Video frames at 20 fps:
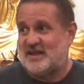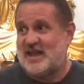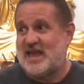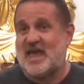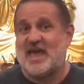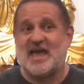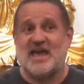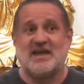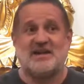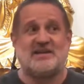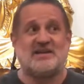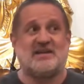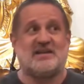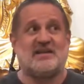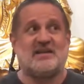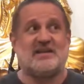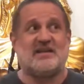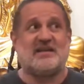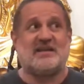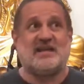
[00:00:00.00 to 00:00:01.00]
And
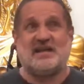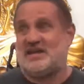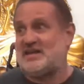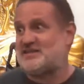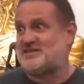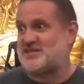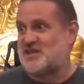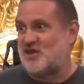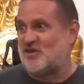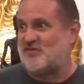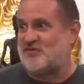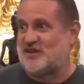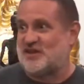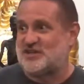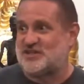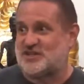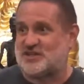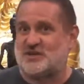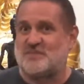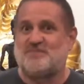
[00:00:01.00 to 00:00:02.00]
it is
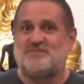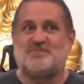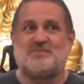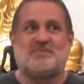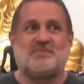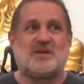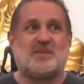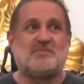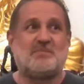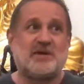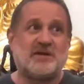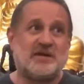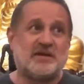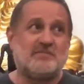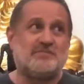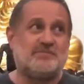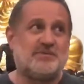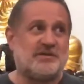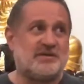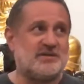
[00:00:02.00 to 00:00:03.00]
selfish. But
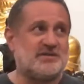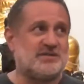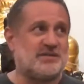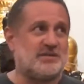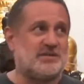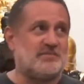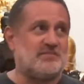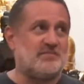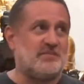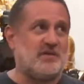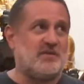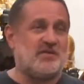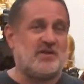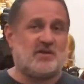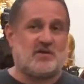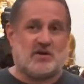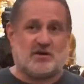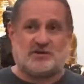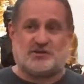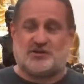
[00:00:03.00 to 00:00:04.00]
in Buddhism,
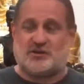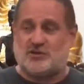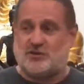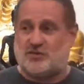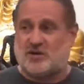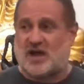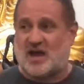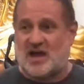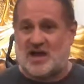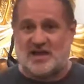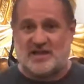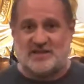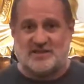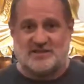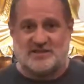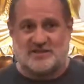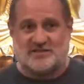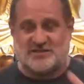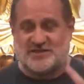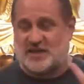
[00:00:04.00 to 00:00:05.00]
there are 2
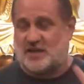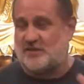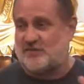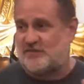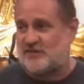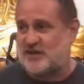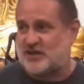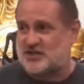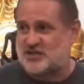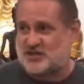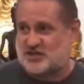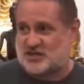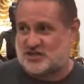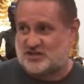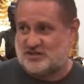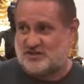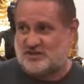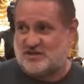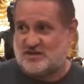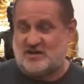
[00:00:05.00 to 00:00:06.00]
kinds of
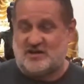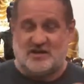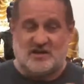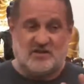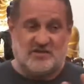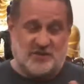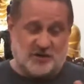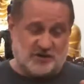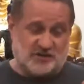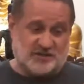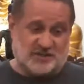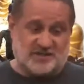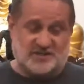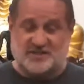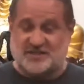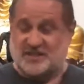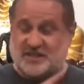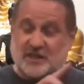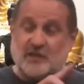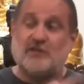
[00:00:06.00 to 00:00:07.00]
selfish. There's a
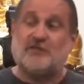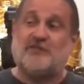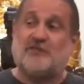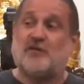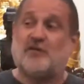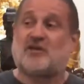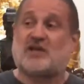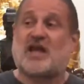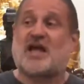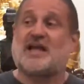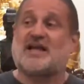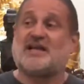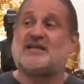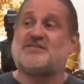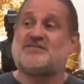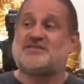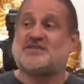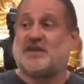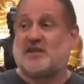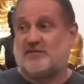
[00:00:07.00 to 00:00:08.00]
skillful kind
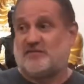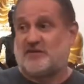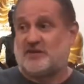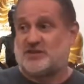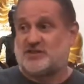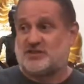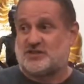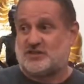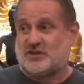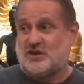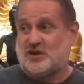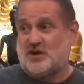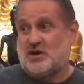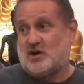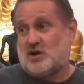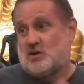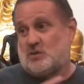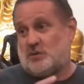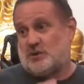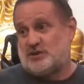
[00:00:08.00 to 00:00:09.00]
of selfish,
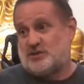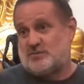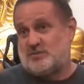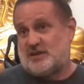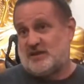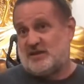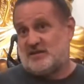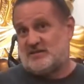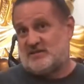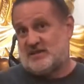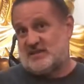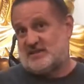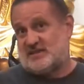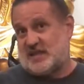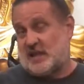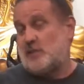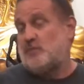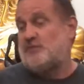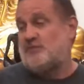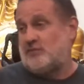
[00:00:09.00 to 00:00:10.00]
which means
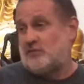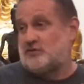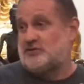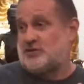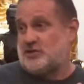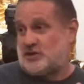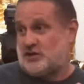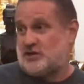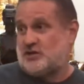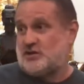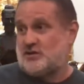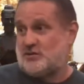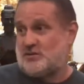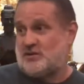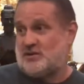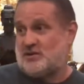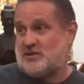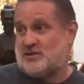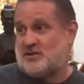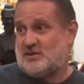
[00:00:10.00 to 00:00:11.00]
it's helpful to
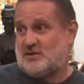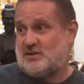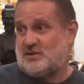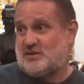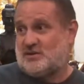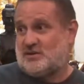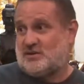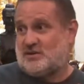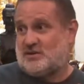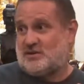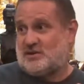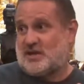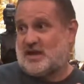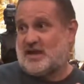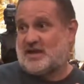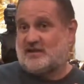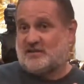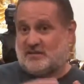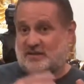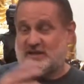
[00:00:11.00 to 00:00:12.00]
you,
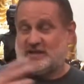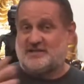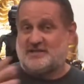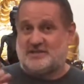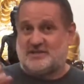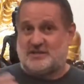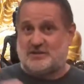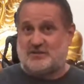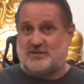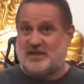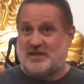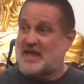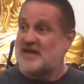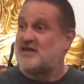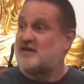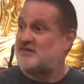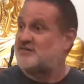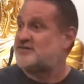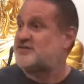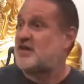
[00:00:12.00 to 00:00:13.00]
and it leads to the
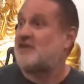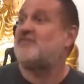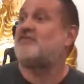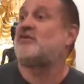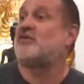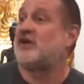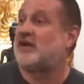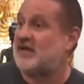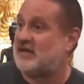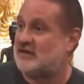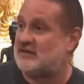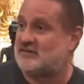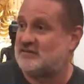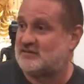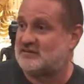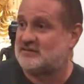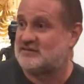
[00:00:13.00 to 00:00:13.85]
end of suffering.